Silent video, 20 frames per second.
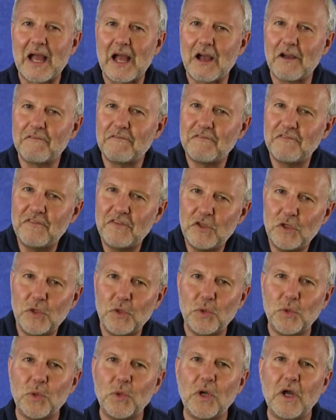a
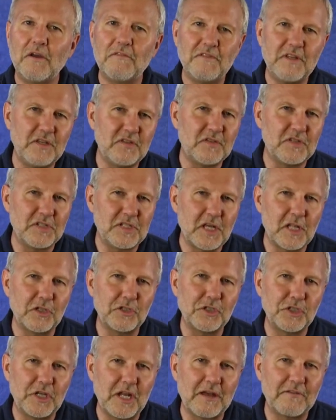few of these
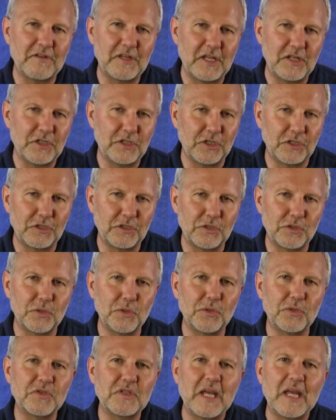intelligent navigation
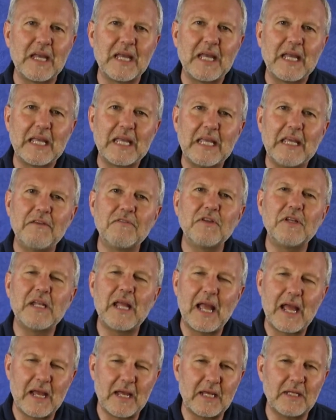controls,
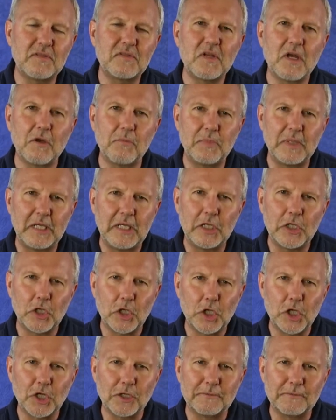even as a beginner.